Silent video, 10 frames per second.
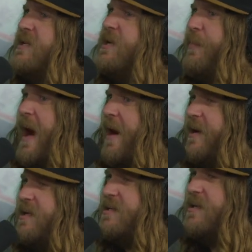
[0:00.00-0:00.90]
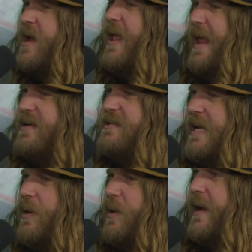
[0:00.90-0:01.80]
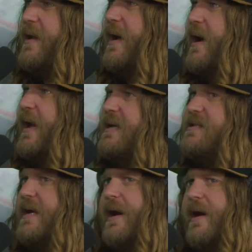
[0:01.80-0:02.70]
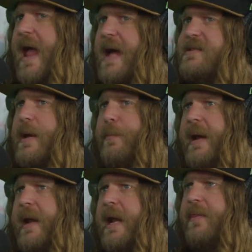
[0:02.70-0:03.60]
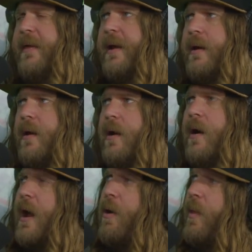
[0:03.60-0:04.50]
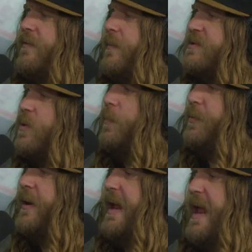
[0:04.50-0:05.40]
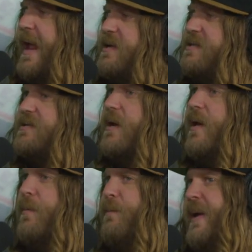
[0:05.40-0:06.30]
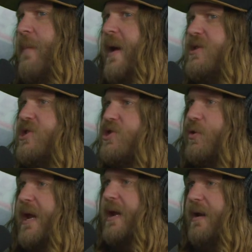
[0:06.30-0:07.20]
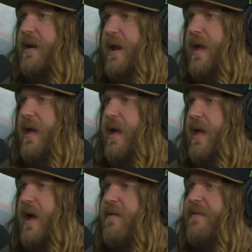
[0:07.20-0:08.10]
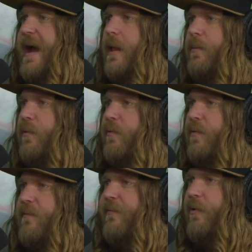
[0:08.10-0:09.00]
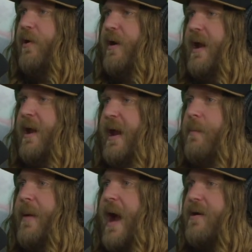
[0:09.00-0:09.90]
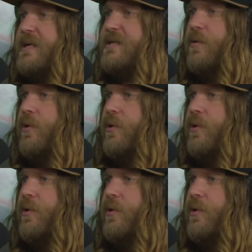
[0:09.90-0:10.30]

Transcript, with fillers: one's in Paris. Is there like a uh, is there has there been anything? I know they do this all pre. Is BMX Street available for in in Paris